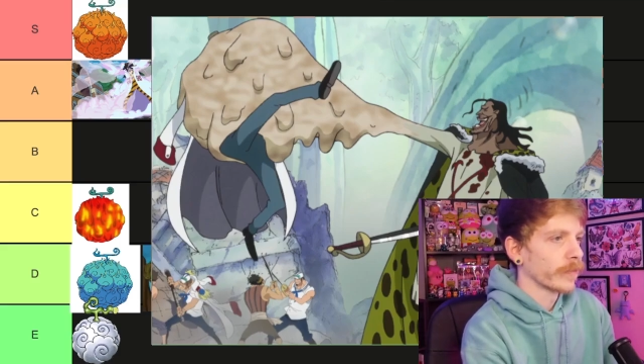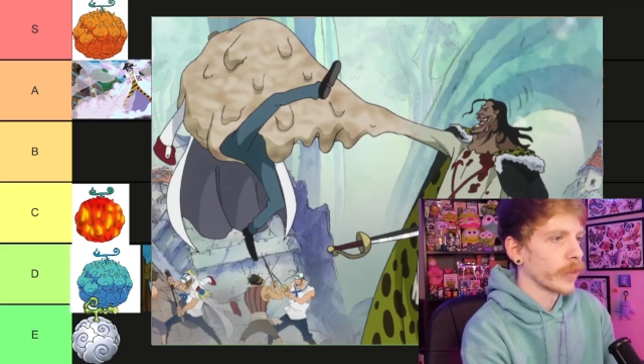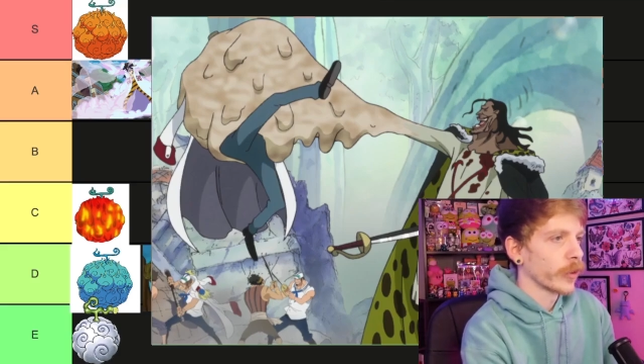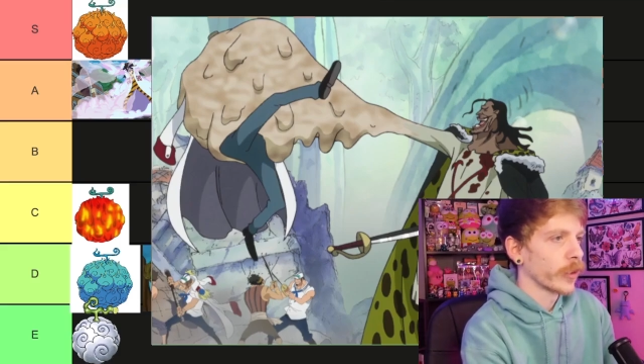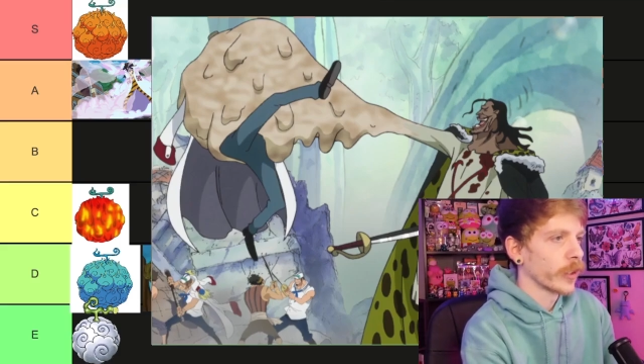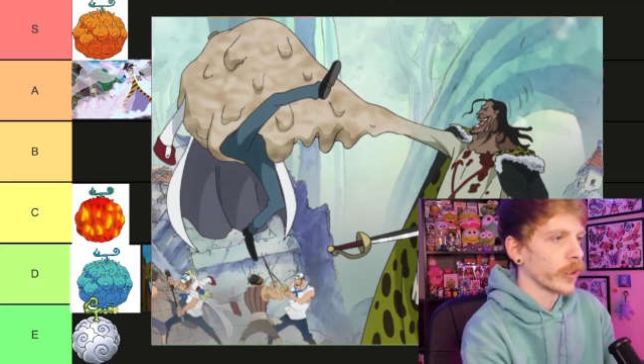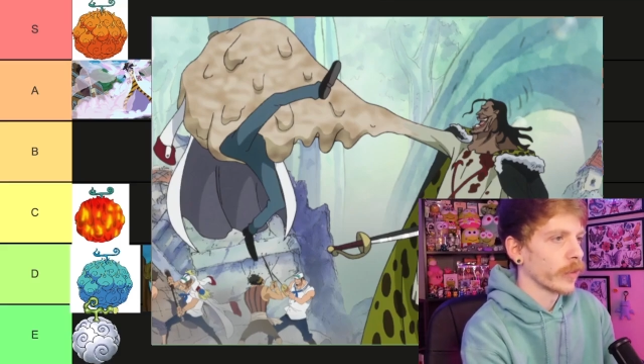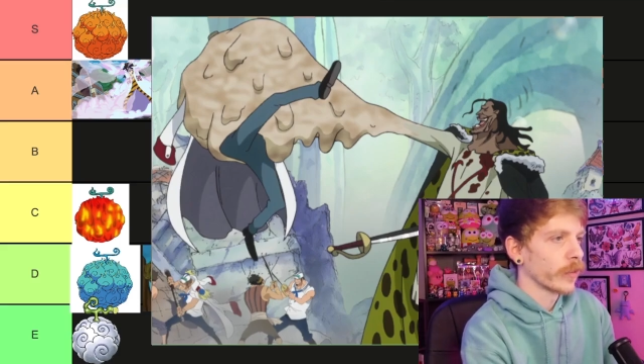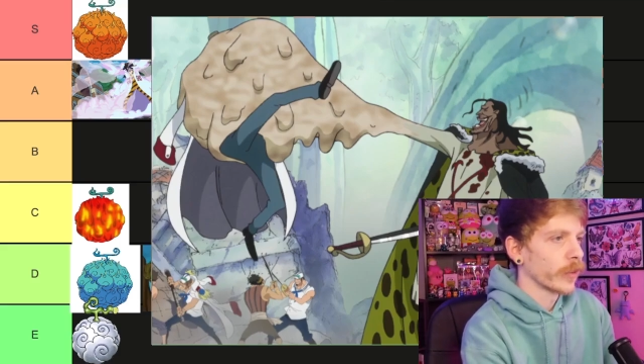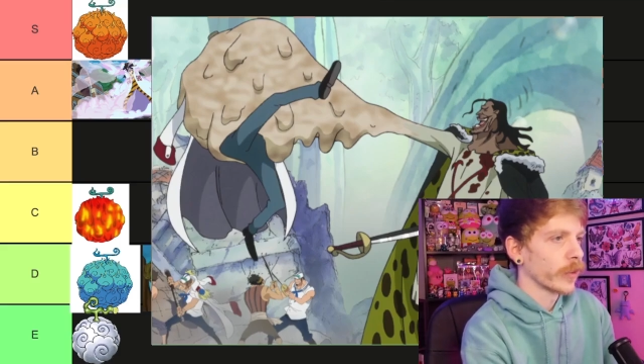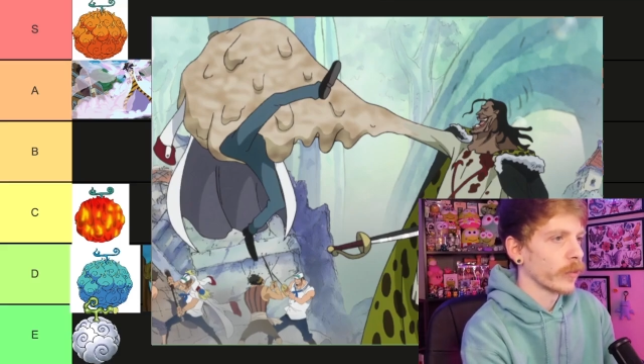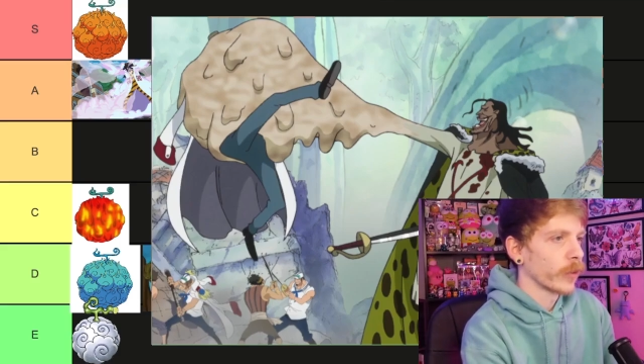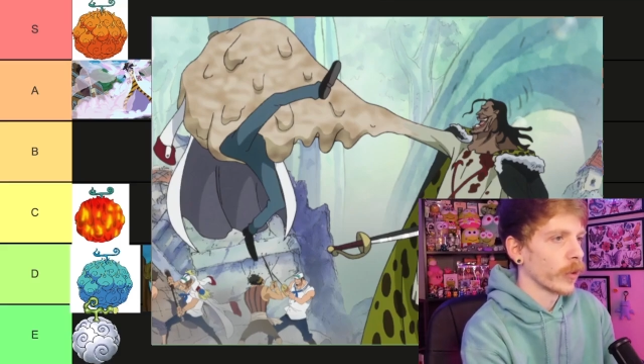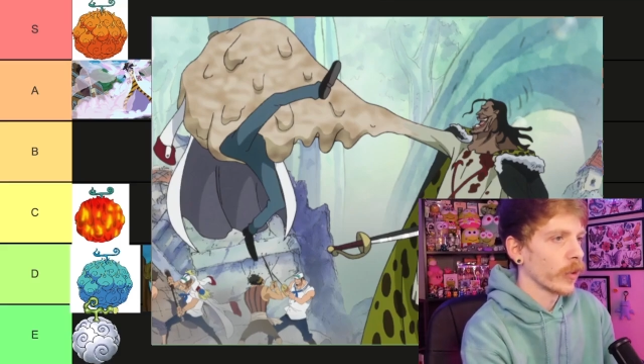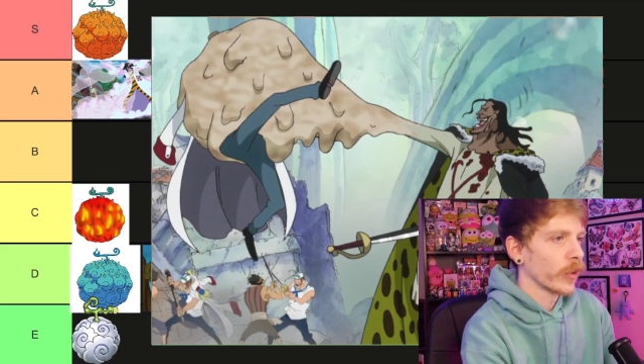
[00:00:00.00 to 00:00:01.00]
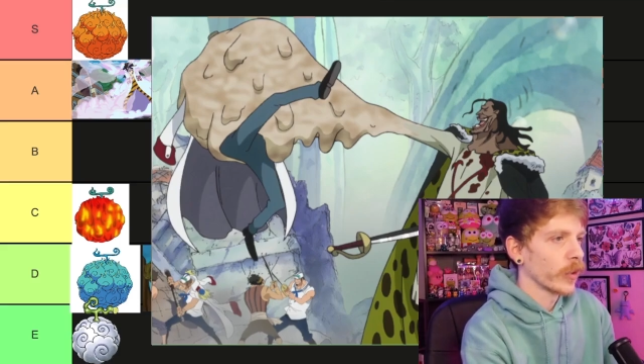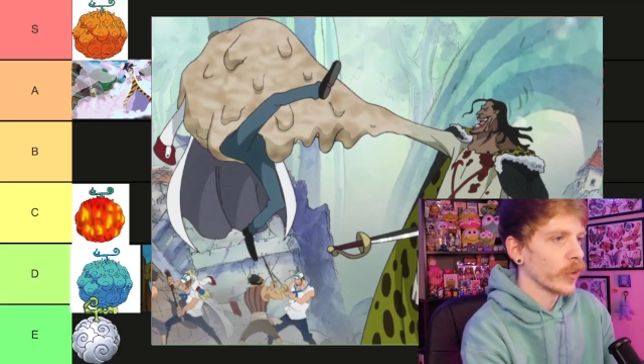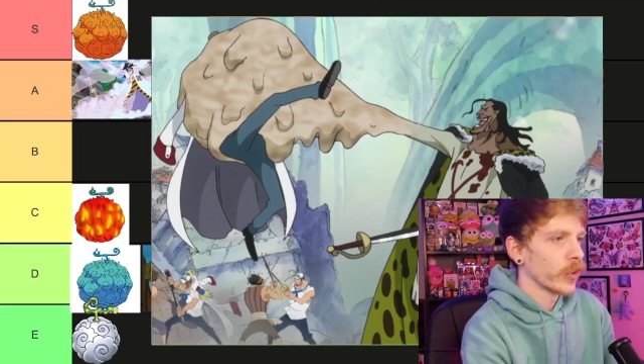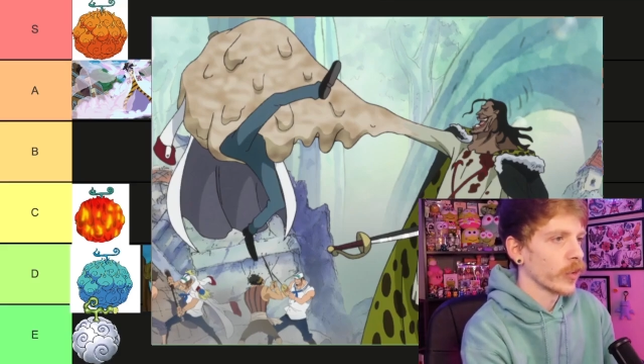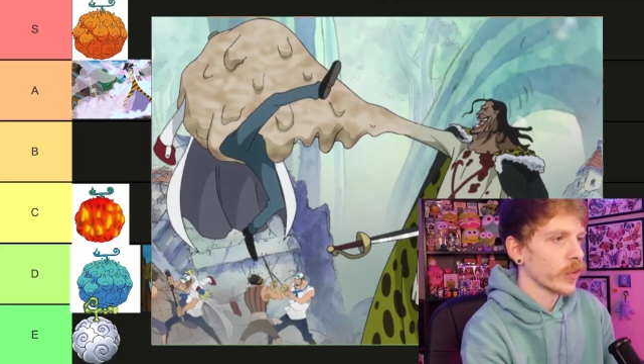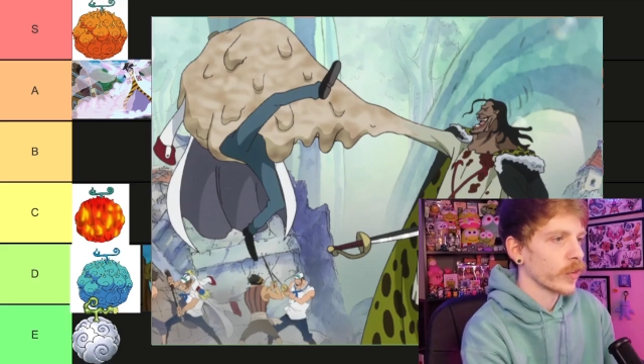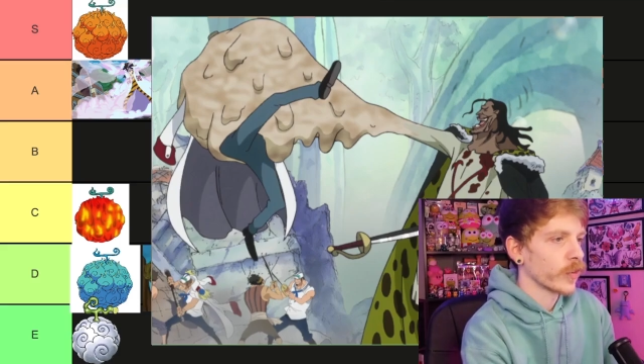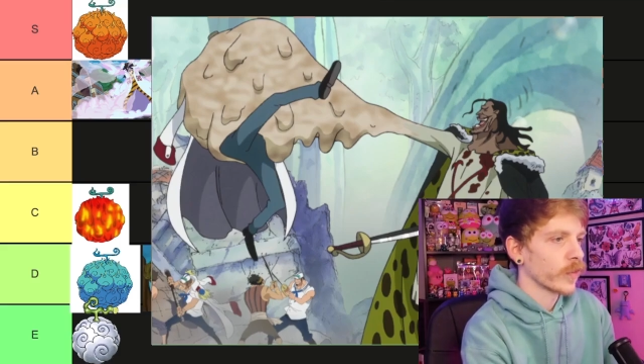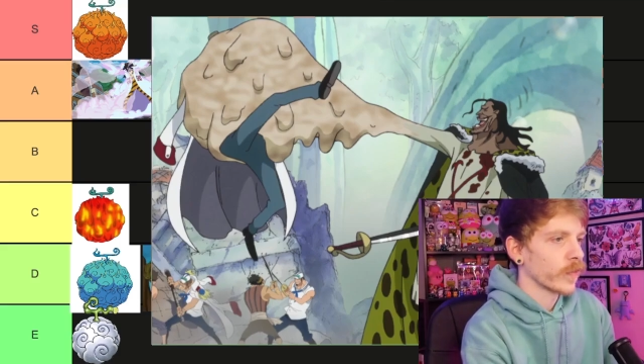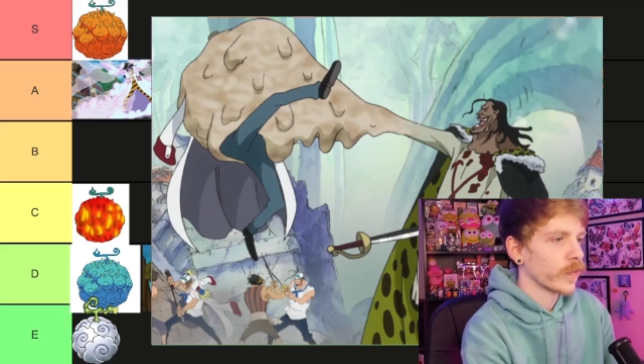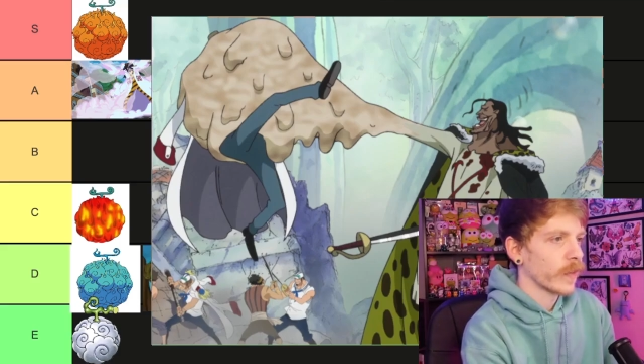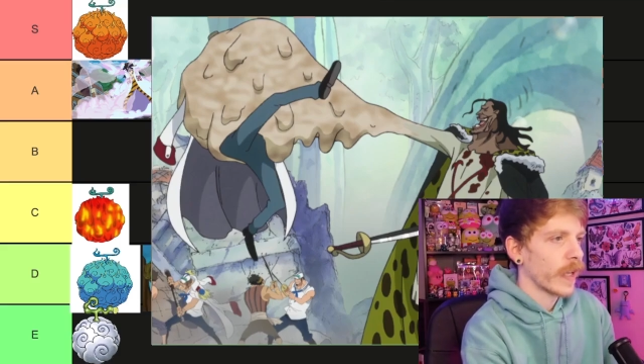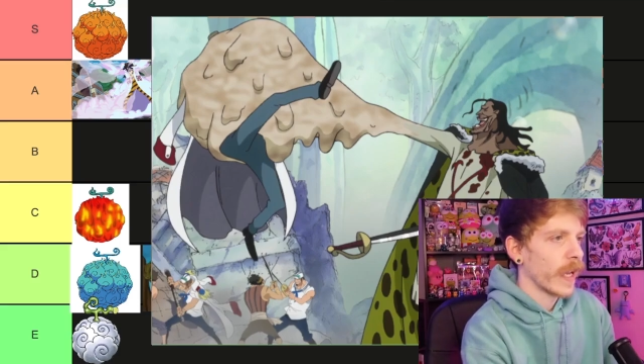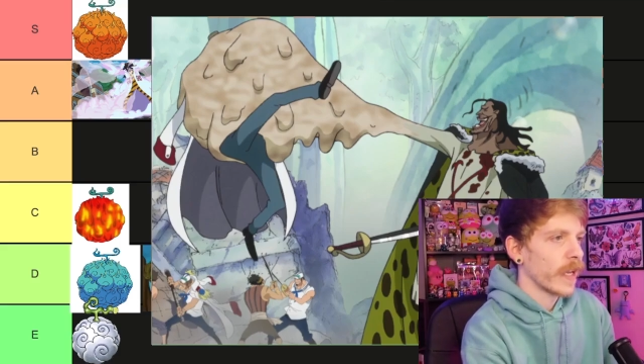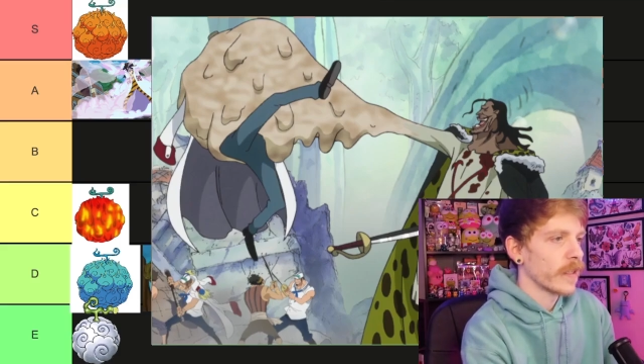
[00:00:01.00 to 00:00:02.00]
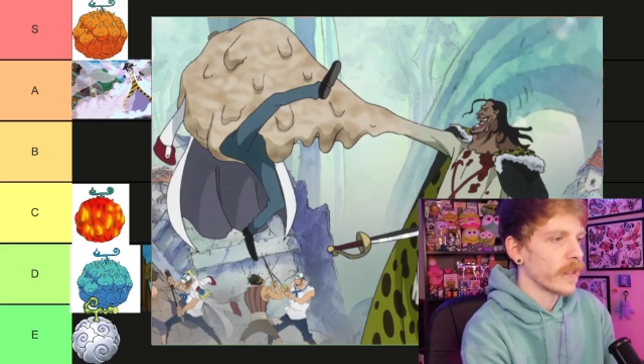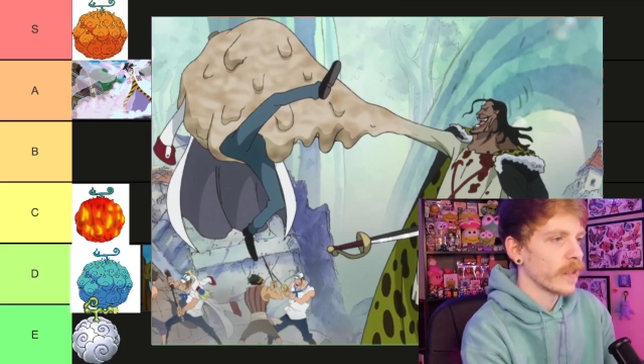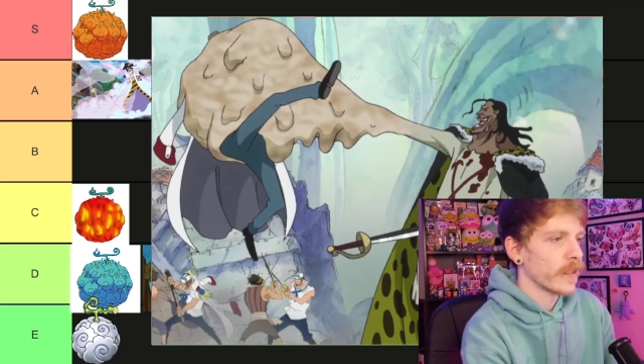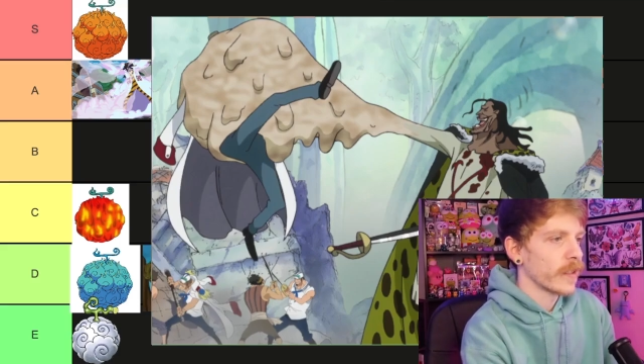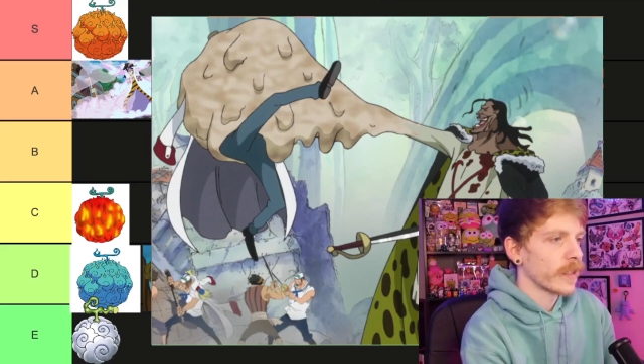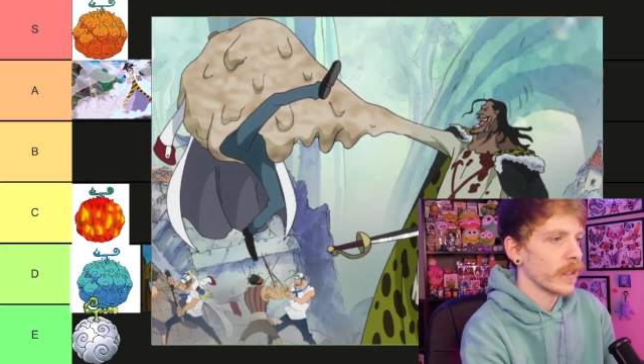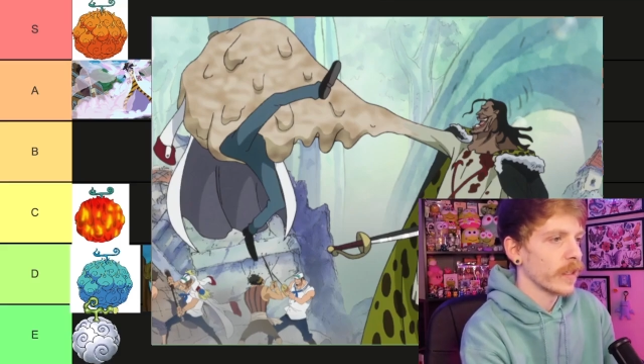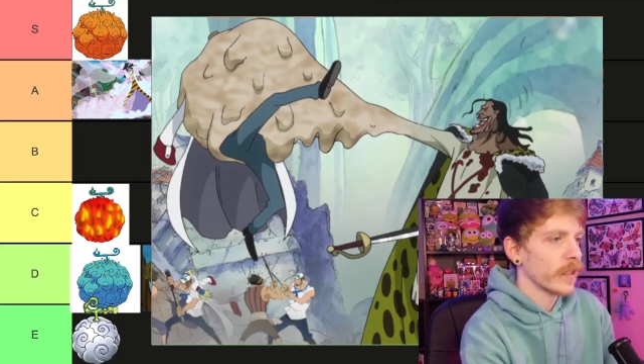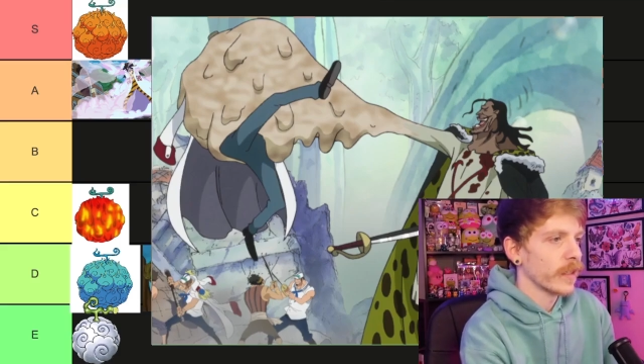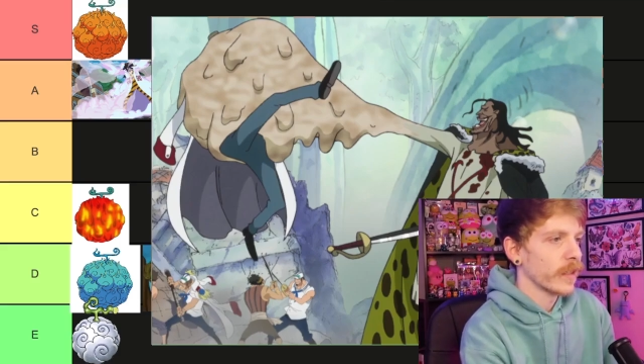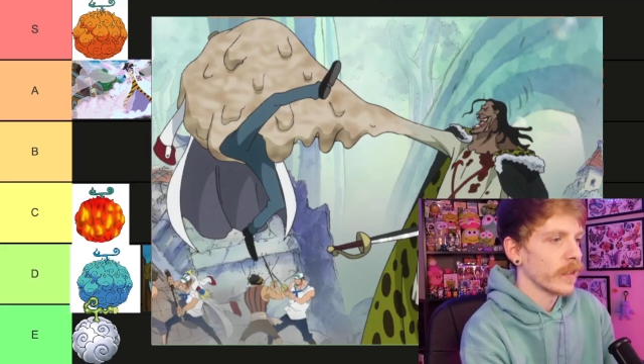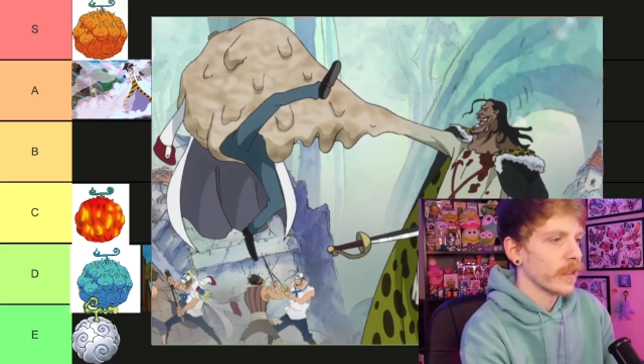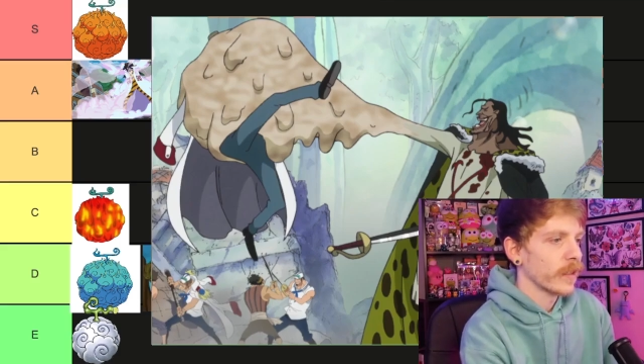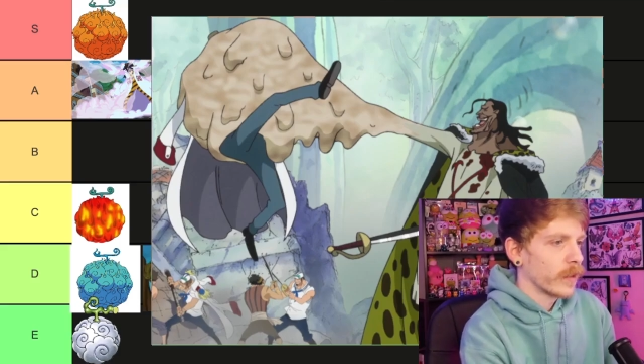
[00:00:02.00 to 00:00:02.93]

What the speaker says: who you really just hate to see.